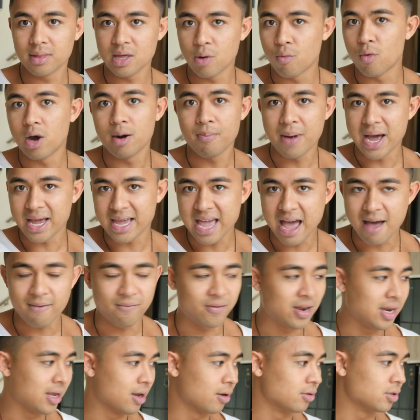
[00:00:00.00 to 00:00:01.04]
that want to buy cat
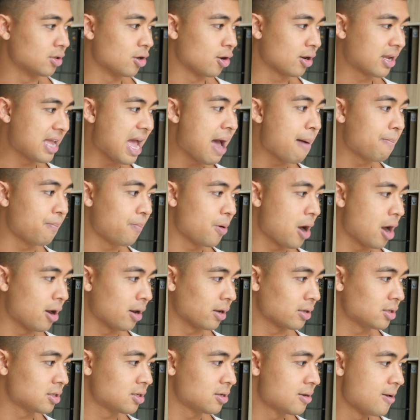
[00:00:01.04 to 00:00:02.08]
video or cat
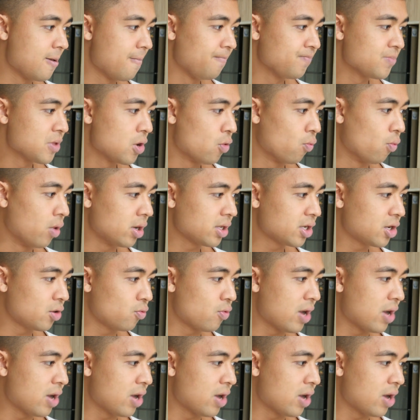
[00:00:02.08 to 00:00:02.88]
products. One good